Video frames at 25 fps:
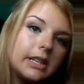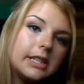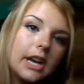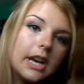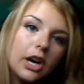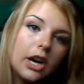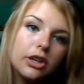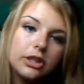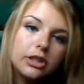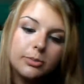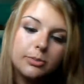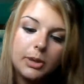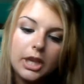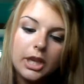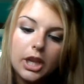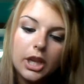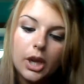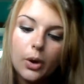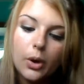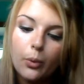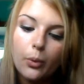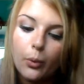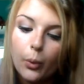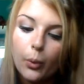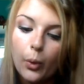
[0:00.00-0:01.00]
It tells
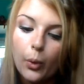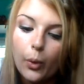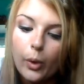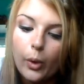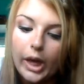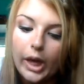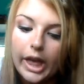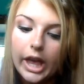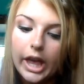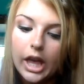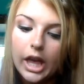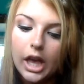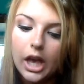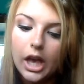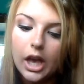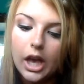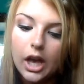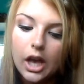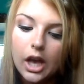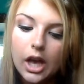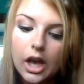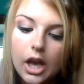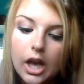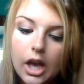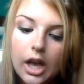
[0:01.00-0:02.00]
me like
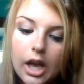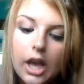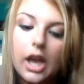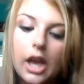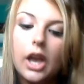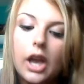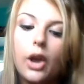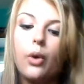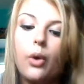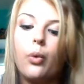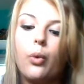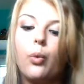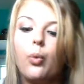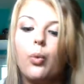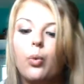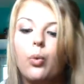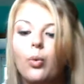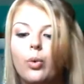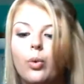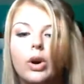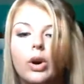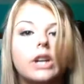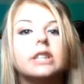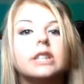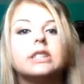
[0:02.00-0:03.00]

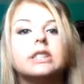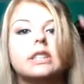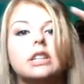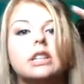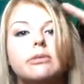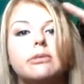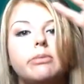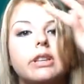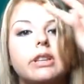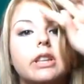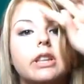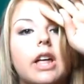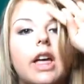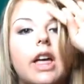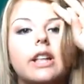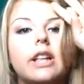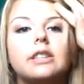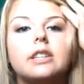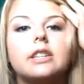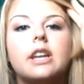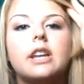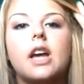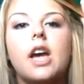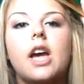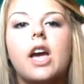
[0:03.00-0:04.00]
what it's gonna be
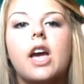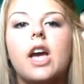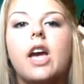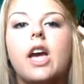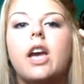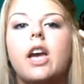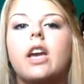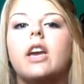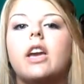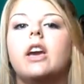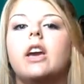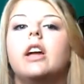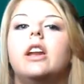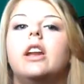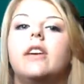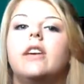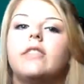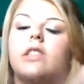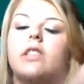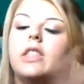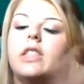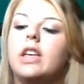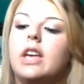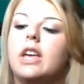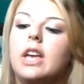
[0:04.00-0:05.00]
like today and
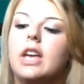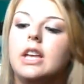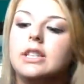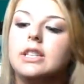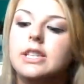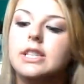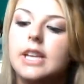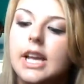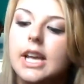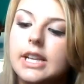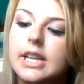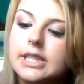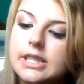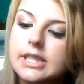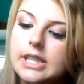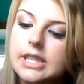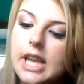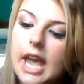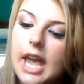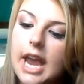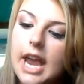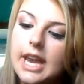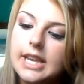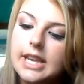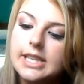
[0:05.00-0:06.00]
everything, and today it's
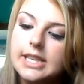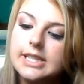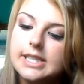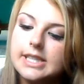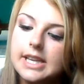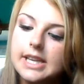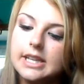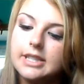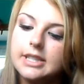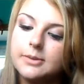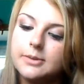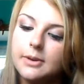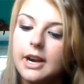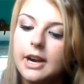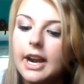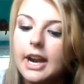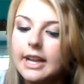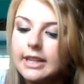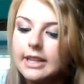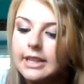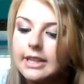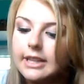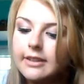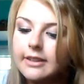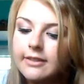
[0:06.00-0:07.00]
86 where
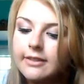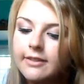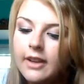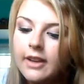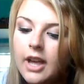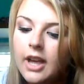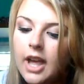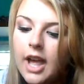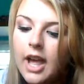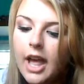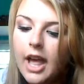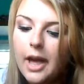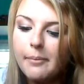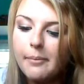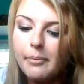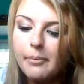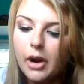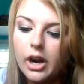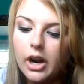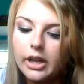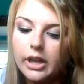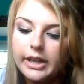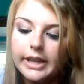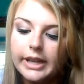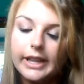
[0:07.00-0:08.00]
I live and
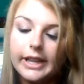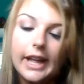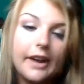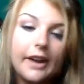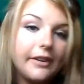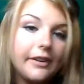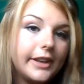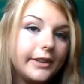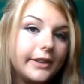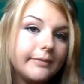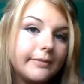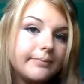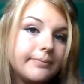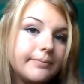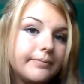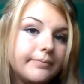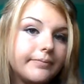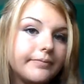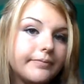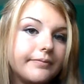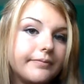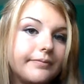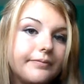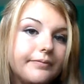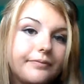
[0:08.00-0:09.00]
partly cloudy.
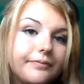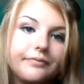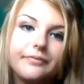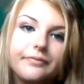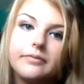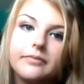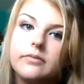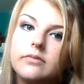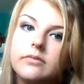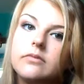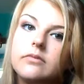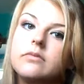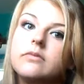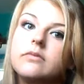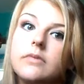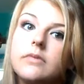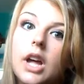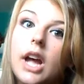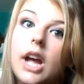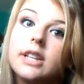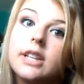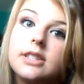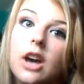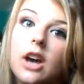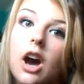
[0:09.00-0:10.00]

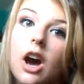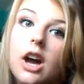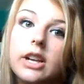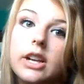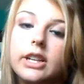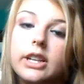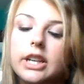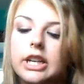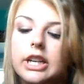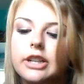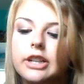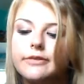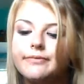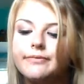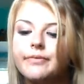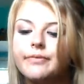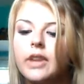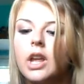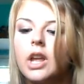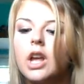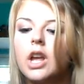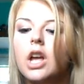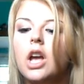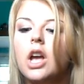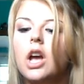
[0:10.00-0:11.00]
It's hot in here.
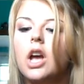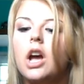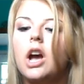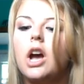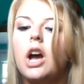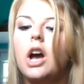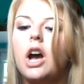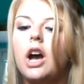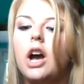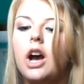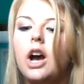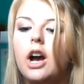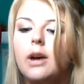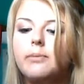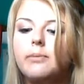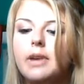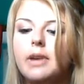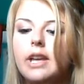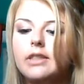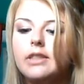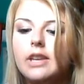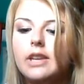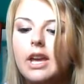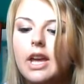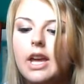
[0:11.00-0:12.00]

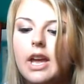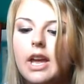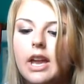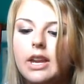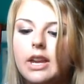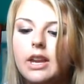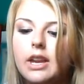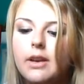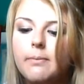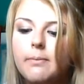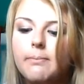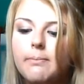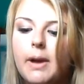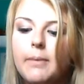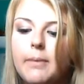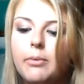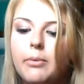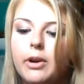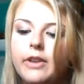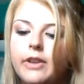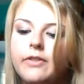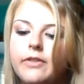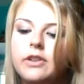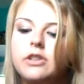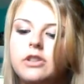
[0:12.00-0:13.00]
And then my
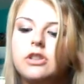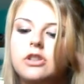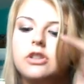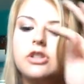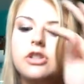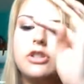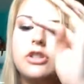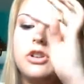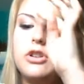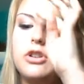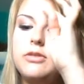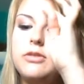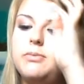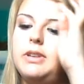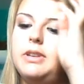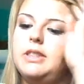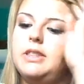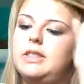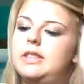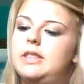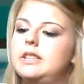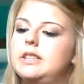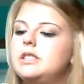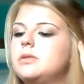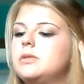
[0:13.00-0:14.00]
boyfriend just showed
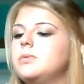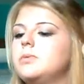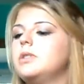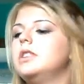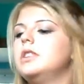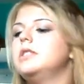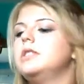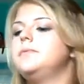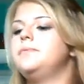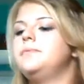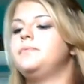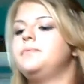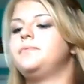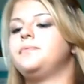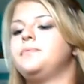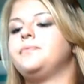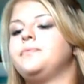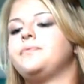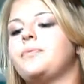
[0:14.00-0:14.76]
me this one,